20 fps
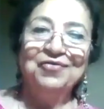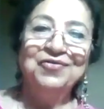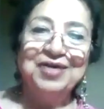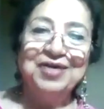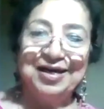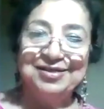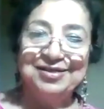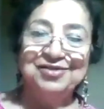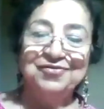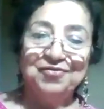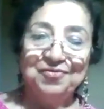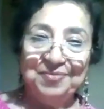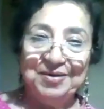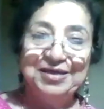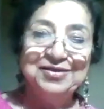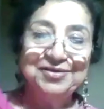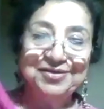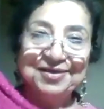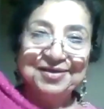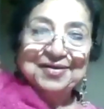
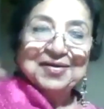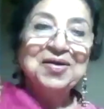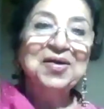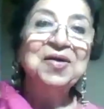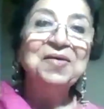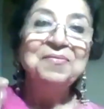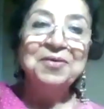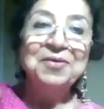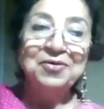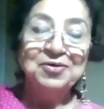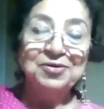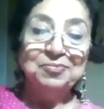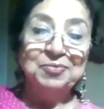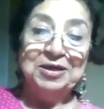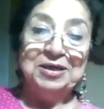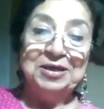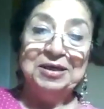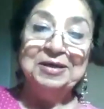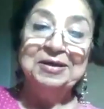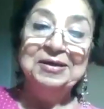transformation, because
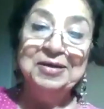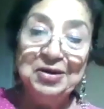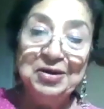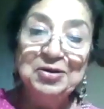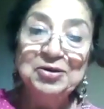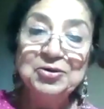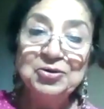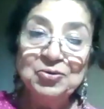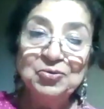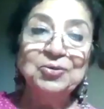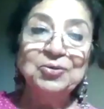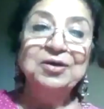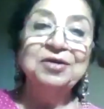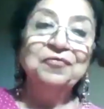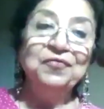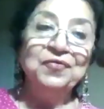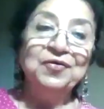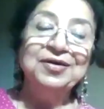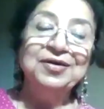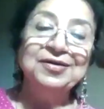bringing two
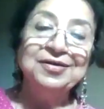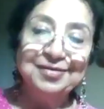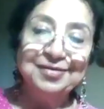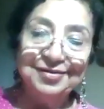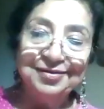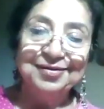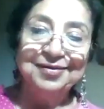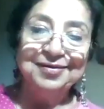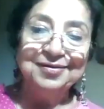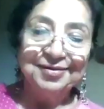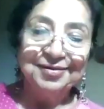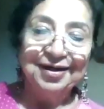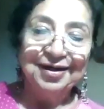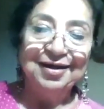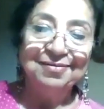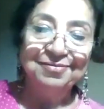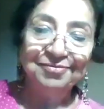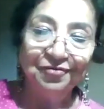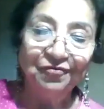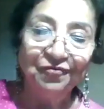different
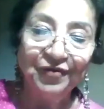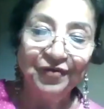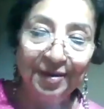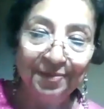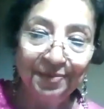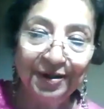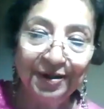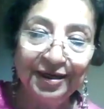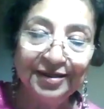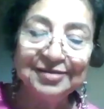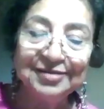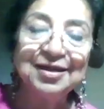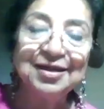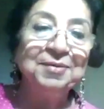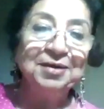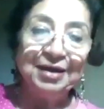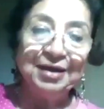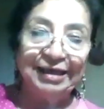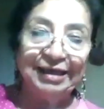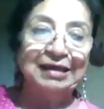types of families, I
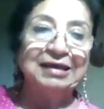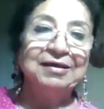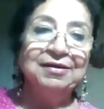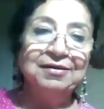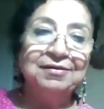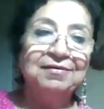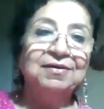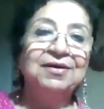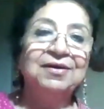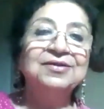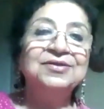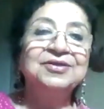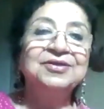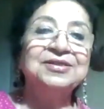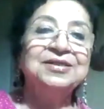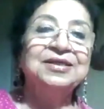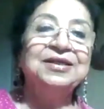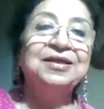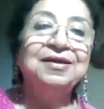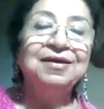mean, like
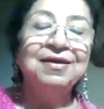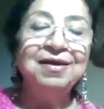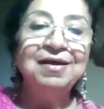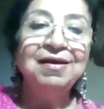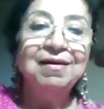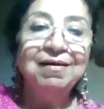religiously